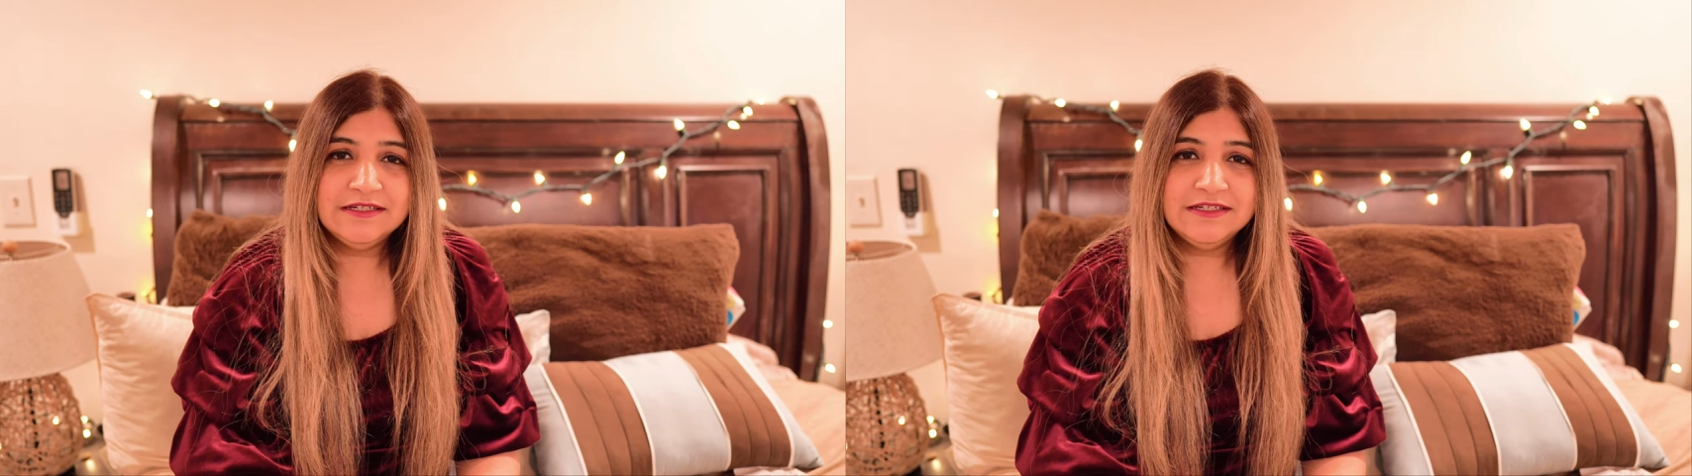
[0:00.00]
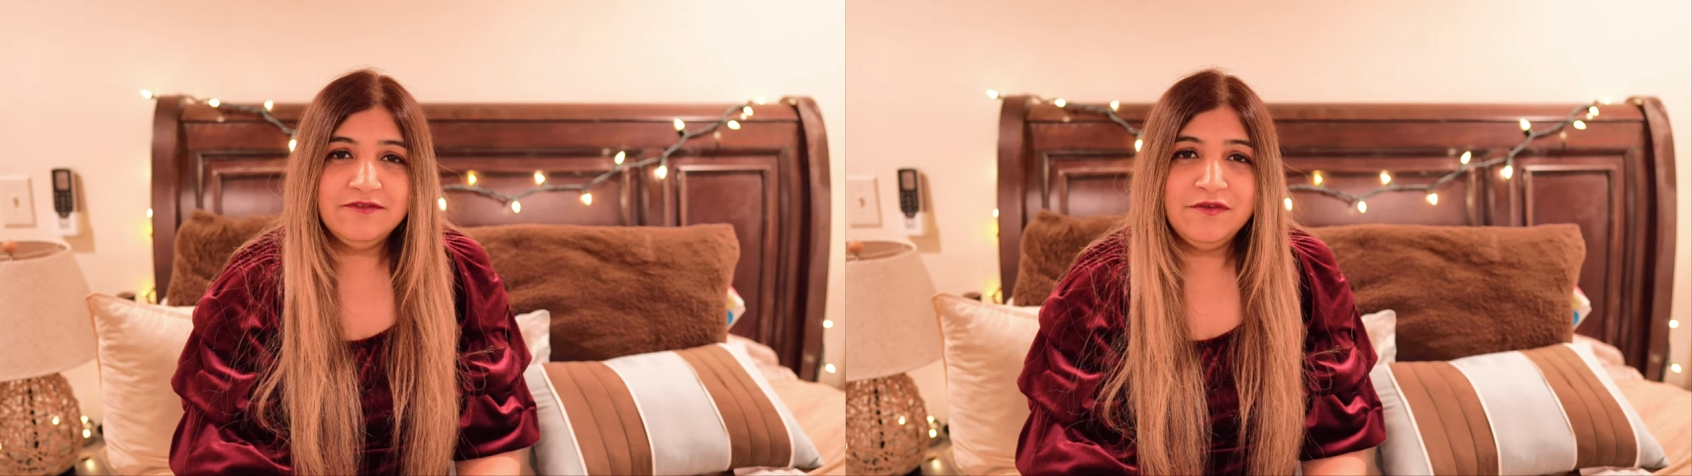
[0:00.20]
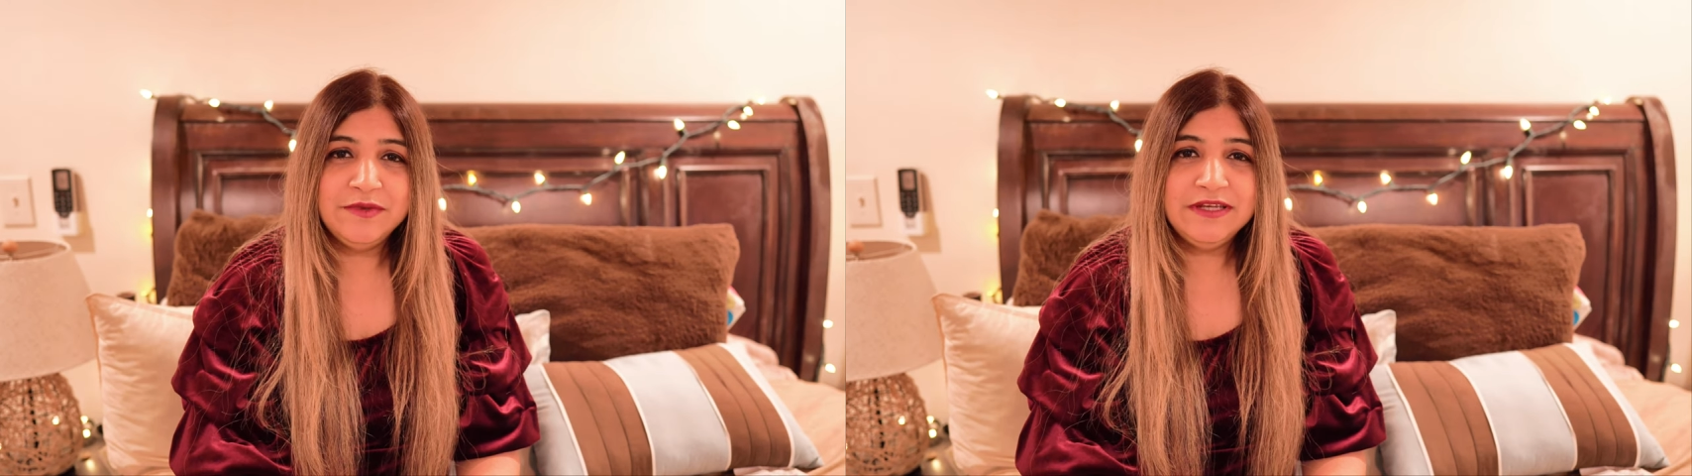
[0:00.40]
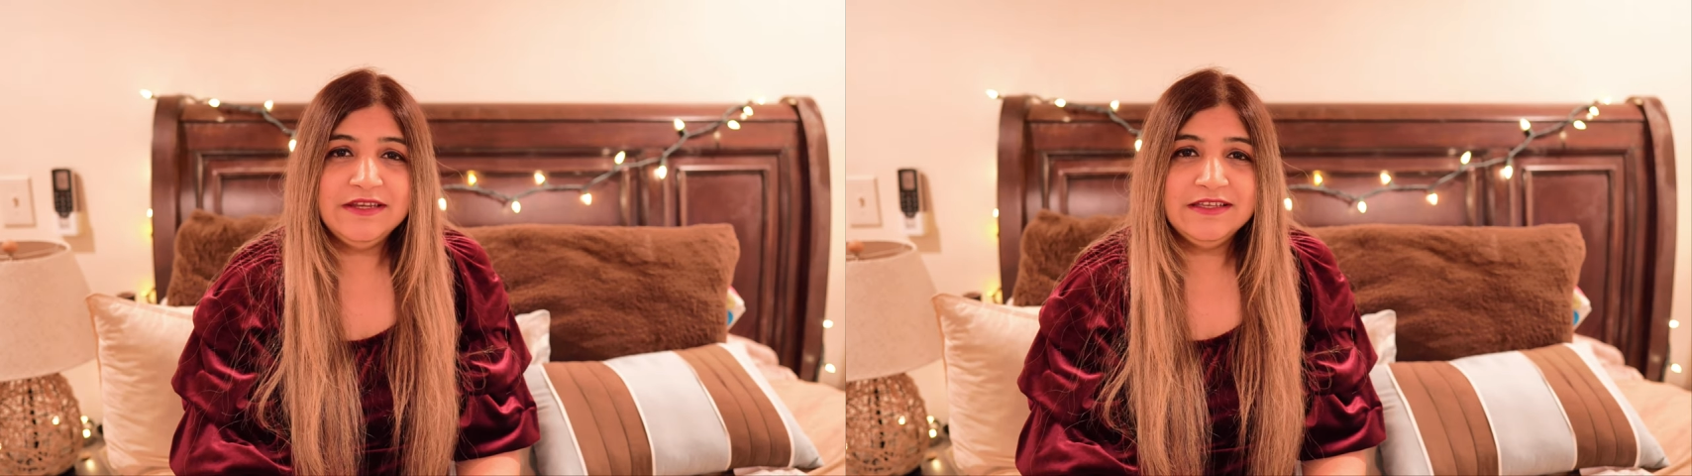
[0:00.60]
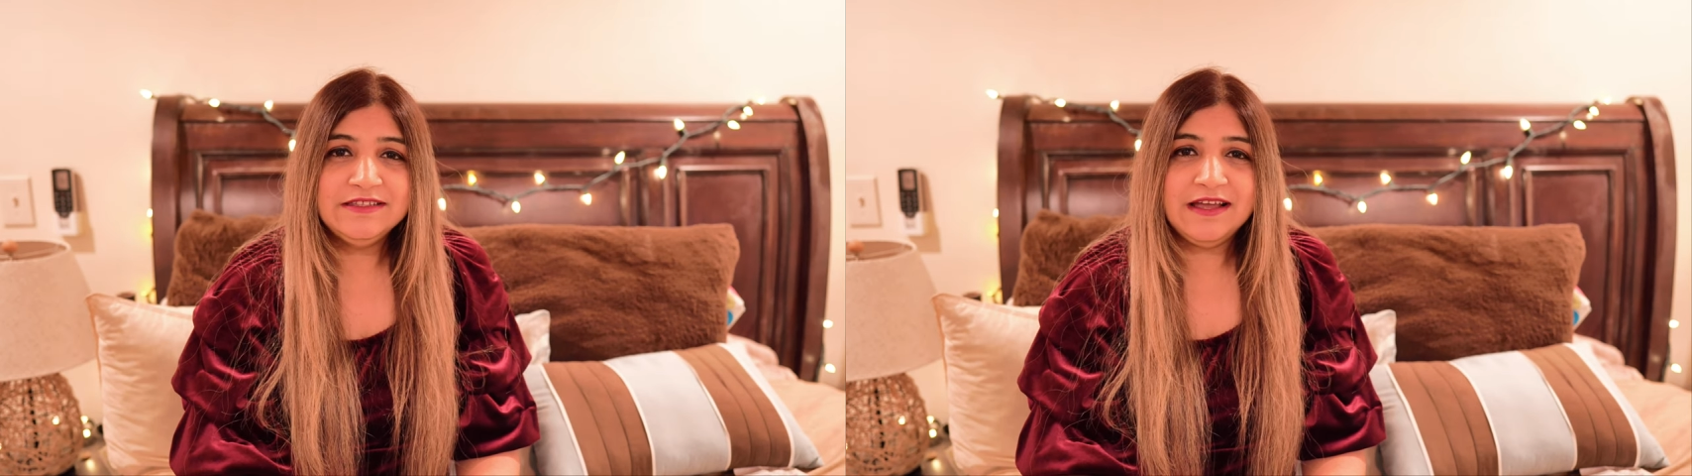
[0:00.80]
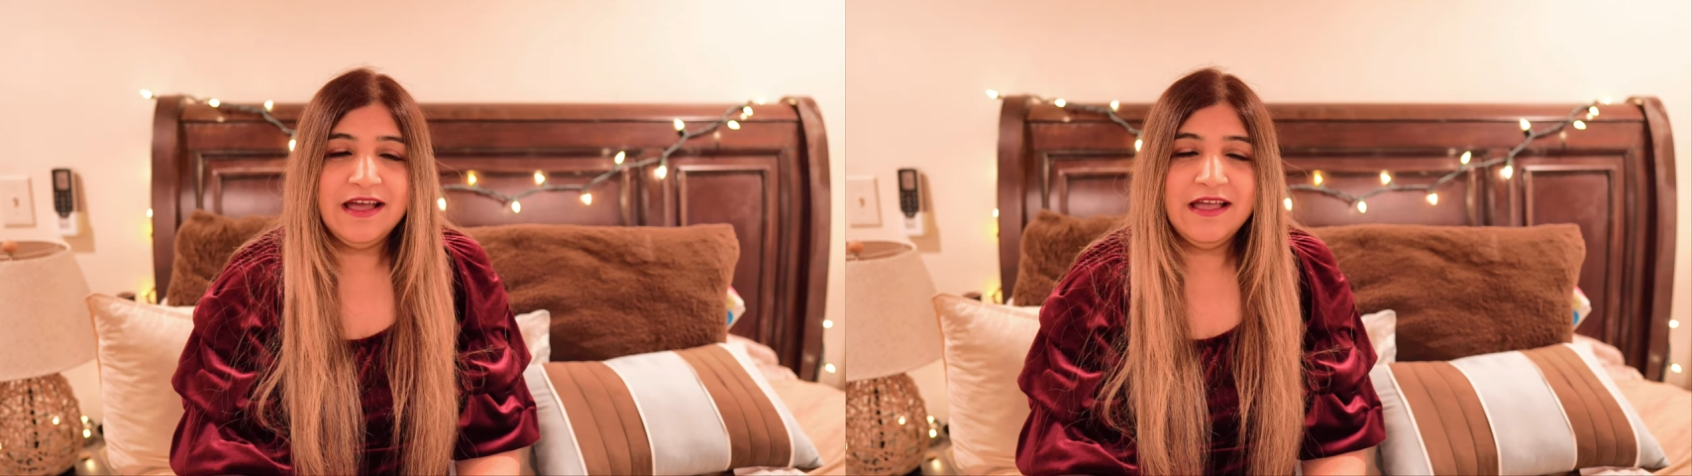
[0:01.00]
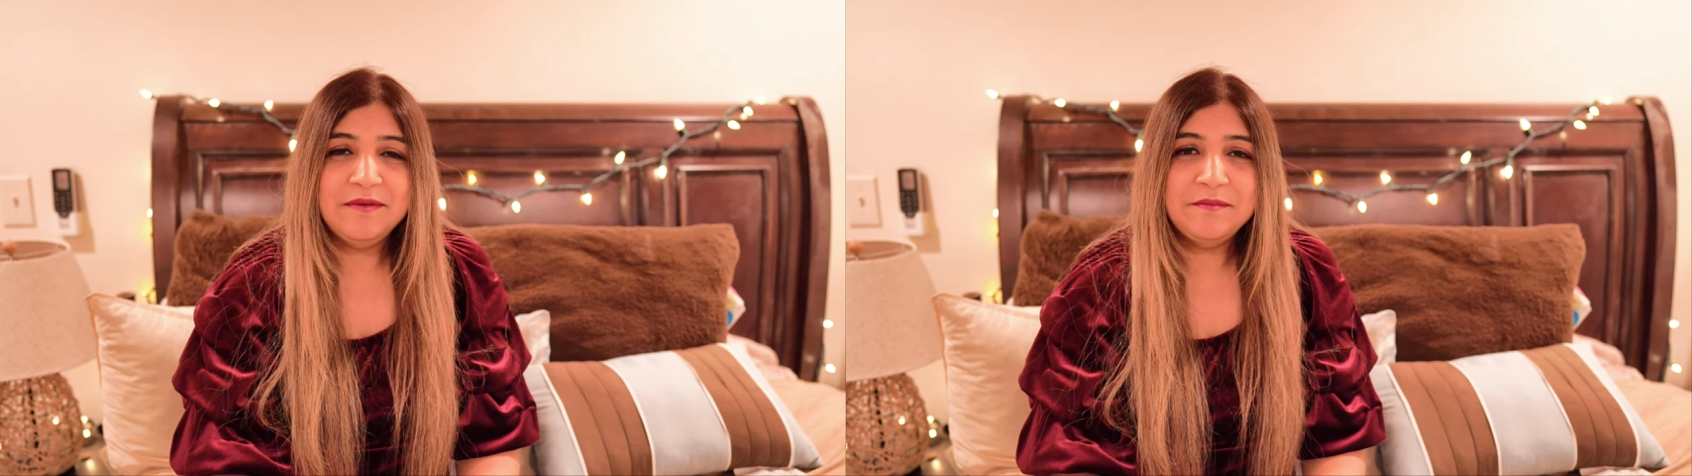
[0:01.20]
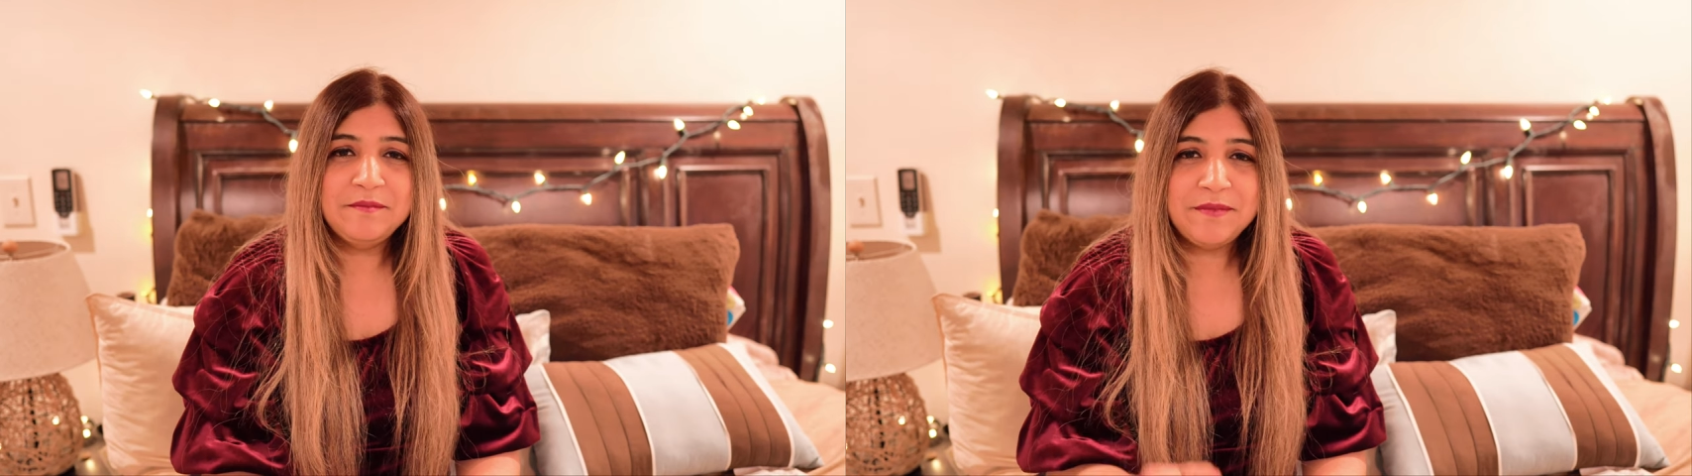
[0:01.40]
till we meet next
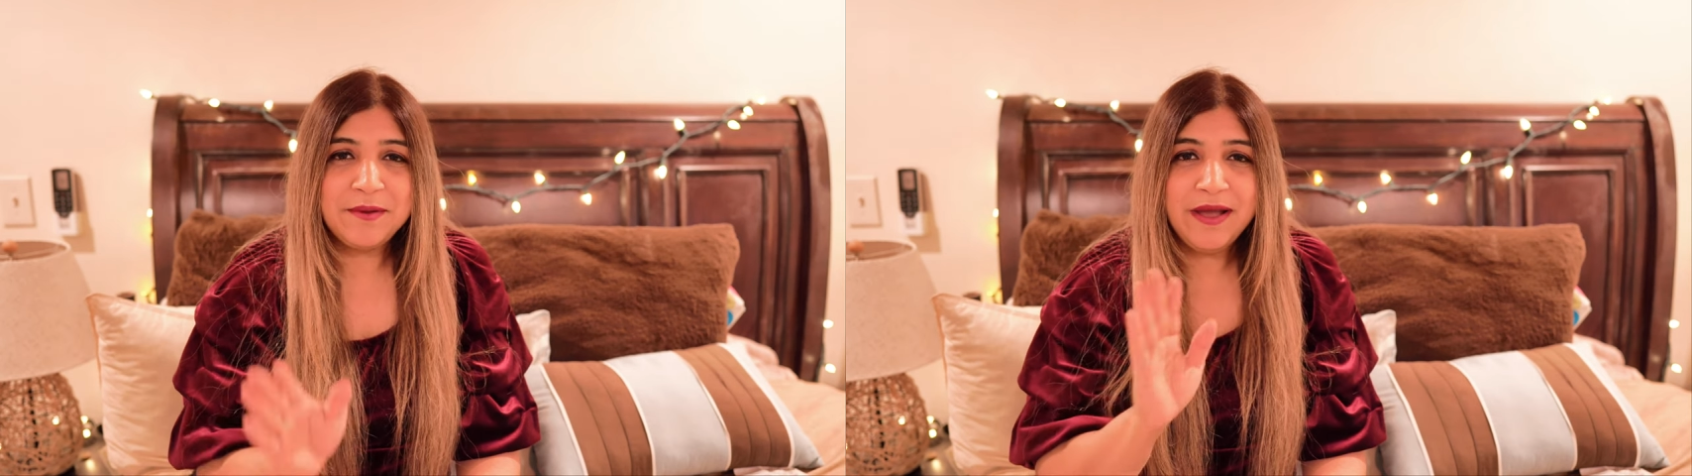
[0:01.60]
time. Bye